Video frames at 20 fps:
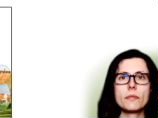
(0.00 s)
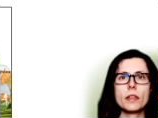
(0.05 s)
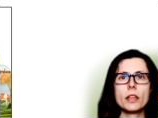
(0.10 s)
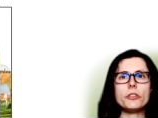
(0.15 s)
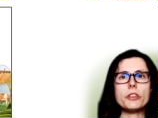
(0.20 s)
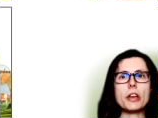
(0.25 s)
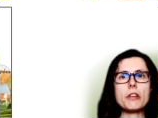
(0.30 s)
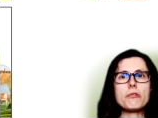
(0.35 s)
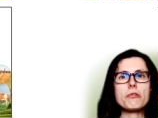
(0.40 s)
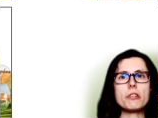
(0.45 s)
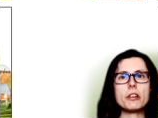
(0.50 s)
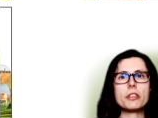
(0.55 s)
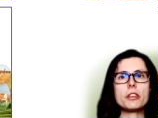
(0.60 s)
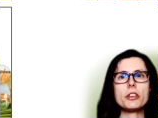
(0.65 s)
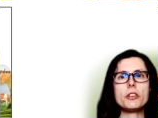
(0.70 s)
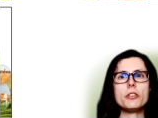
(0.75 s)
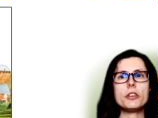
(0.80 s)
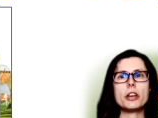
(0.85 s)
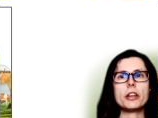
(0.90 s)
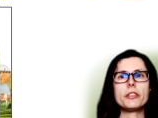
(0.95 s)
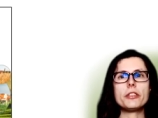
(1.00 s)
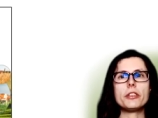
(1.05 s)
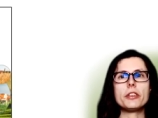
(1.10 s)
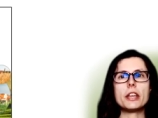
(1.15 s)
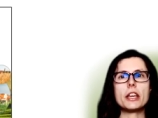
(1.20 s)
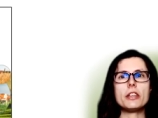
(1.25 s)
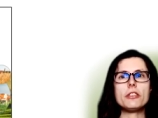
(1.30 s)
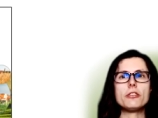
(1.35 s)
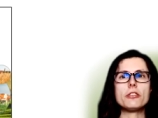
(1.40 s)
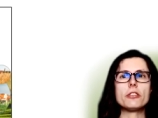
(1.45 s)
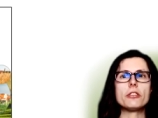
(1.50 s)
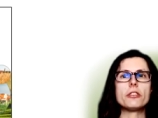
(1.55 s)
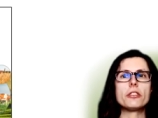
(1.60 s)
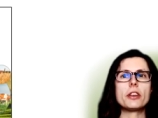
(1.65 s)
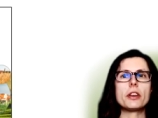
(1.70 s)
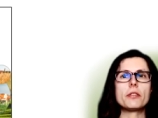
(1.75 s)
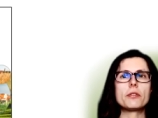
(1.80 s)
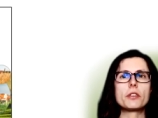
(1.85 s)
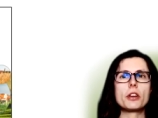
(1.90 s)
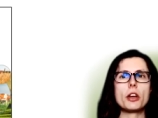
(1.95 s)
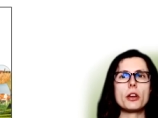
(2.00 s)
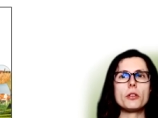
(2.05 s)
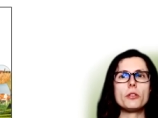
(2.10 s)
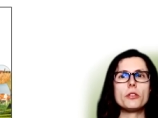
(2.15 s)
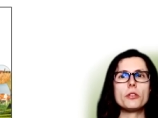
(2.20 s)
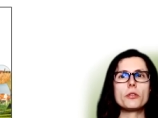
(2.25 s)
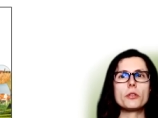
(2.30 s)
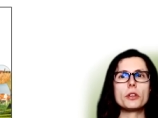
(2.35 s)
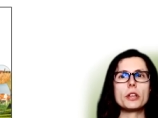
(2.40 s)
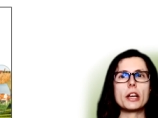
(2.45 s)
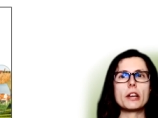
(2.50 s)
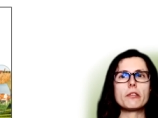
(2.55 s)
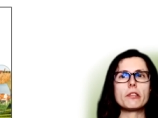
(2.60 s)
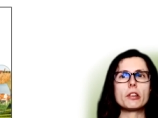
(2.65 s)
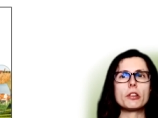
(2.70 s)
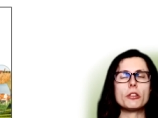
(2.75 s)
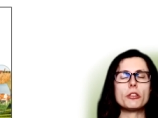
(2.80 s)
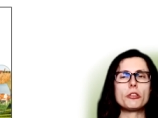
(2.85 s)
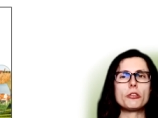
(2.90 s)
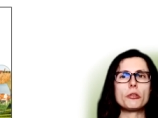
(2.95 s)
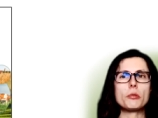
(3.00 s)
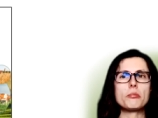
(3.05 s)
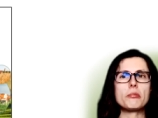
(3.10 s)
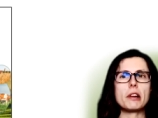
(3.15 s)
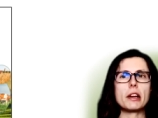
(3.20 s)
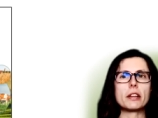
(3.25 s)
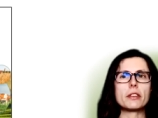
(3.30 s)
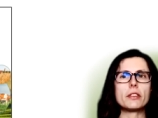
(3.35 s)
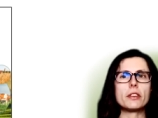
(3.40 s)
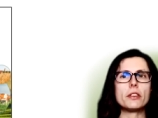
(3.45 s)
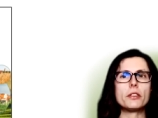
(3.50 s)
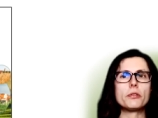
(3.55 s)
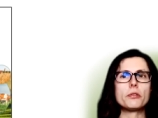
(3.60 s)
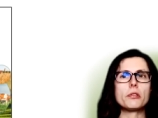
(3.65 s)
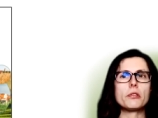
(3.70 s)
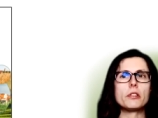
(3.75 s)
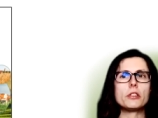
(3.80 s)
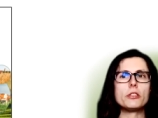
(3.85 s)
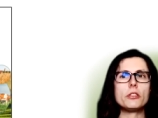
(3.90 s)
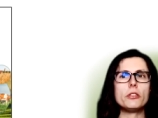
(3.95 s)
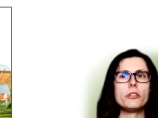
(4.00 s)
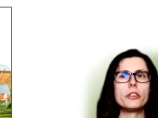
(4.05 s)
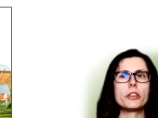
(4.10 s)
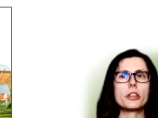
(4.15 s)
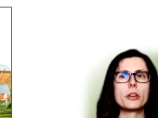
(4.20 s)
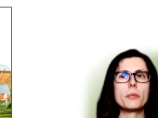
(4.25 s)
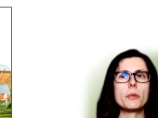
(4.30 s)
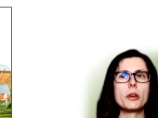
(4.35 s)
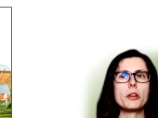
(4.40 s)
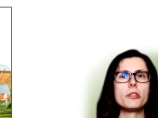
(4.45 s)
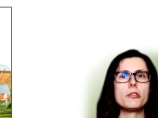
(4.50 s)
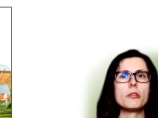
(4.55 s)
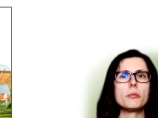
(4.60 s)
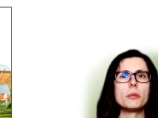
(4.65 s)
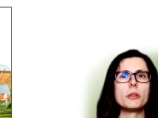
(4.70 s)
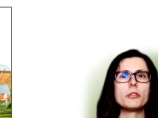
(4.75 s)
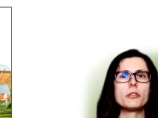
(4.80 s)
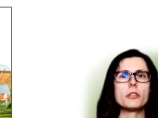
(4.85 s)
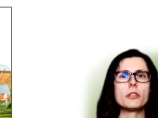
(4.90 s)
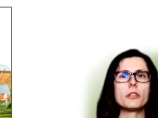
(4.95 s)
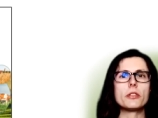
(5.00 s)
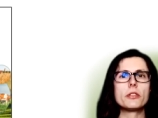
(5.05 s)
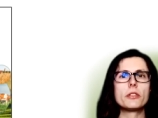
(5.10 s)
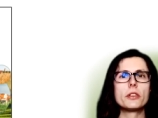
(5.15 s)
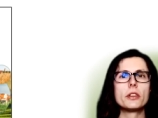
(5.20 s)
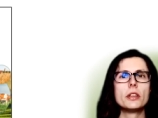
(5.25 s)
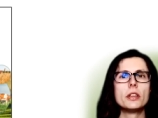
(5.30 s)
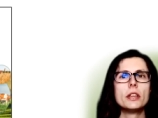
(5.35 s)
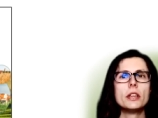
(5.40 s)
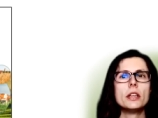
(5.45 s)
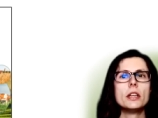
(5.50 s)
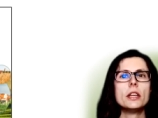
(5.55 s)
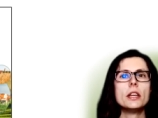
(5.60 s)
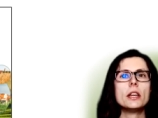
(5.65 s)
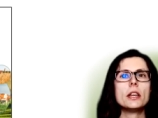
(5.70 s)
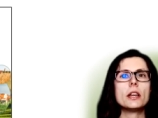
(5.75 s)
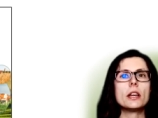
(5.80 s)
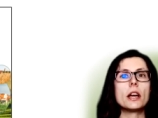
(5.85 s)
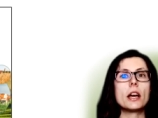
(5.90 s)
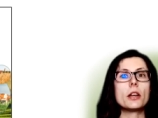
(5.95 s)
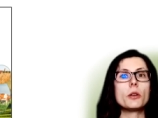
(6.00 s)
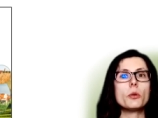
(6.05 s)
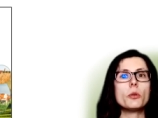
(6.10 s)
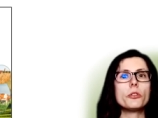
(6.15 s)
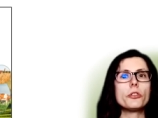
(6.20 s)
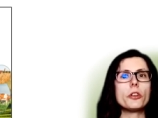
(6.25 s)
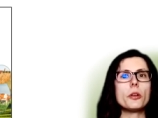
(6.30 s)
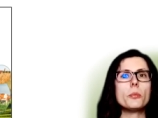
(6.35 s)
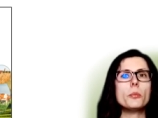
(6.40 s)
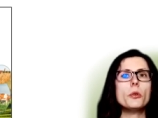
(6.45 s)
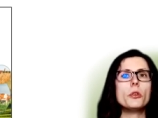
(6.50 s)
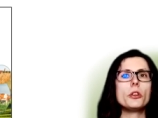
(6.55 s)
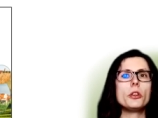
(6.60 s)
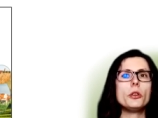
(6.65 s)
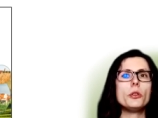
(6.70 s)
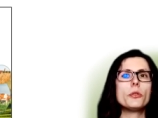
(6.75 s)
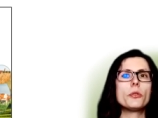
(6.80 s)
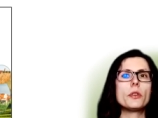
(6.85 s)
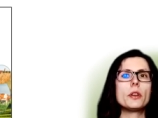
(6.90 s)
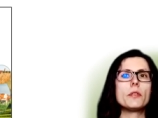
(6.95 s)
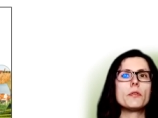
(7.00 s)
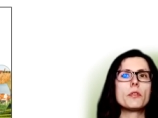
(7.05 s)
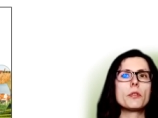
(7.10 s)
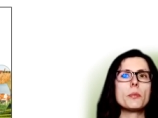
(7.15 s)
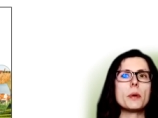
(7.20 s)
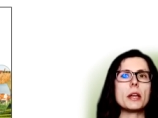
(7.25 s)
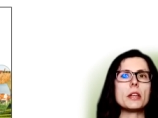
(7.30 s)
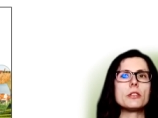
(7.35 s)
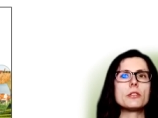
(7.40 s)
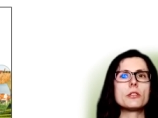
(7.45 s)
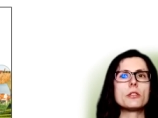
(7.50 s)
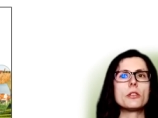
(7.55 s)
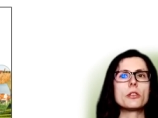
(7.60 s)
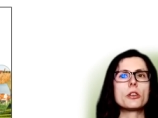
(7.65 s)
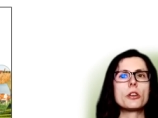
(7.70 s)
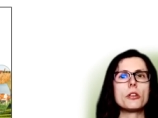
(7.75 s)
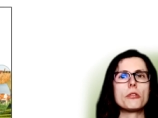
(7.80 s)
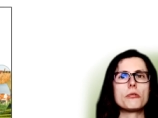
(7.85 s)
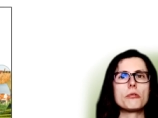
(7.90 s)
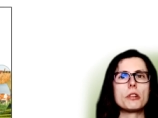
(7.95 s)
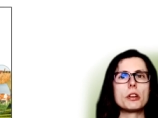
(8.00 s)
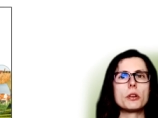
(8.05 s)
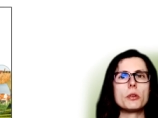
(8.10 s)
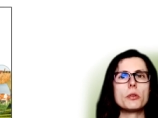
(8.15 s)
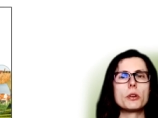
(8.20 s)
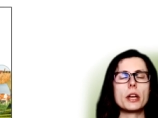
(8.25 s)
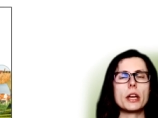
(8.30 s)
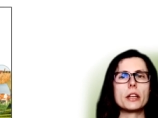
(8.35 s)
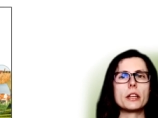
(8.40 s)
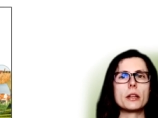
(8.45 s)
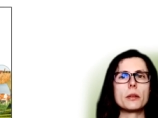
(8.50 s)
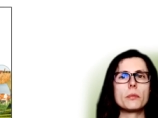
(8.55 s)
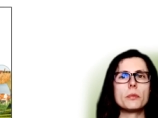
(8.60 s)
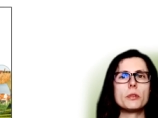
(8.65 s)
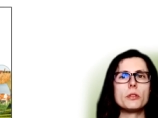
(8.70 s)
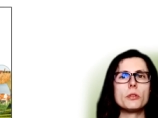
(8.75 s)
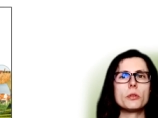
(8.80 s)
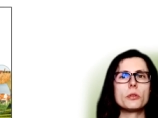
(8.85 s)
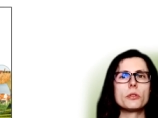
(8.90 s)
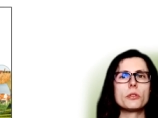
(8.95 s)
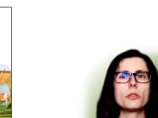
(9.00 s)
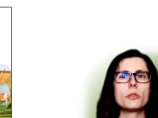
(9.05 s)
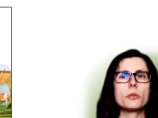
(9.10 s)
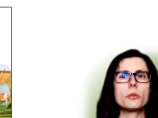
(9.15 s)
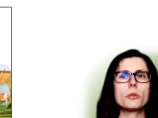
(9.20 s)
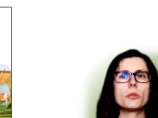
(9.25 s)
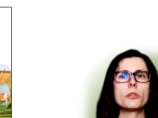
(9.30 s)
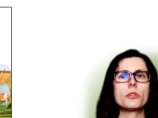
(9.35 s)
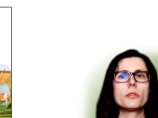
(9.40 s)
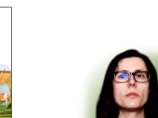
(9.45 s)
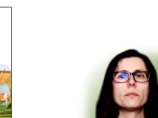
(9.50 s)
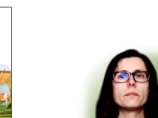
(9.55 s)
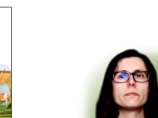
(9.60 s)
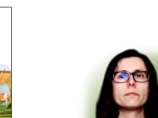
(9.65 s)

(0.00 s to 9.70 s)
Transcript: DEFRA and the United Nations have codes of good agricultural practice for reducing ammonia emissions and also more useful information on covering organic manure stores.